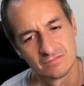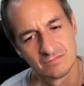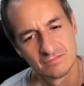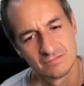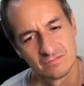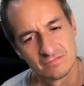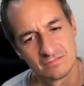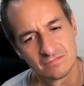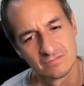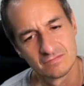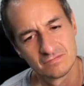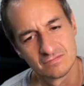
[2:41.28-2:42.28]

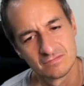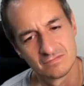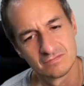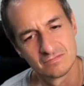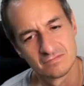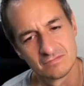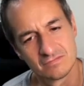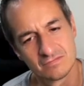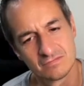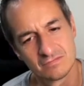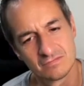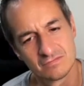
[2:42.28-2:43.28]

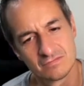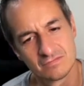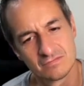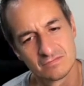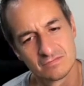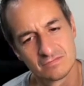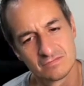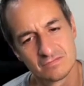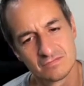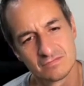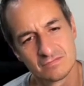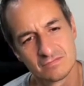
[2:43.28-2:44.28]

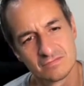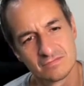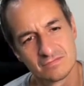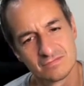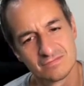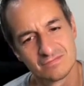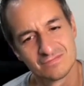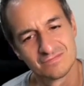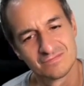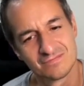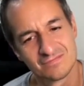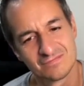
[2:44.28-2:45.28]

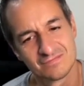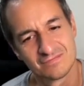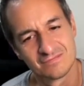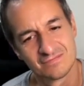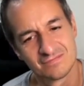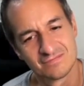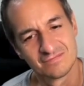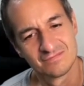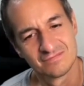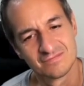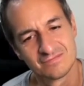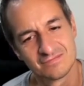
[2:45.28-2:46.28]

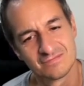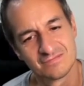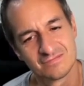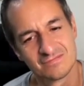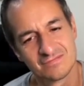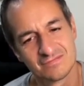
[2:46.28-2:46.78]
This person isn't speaking.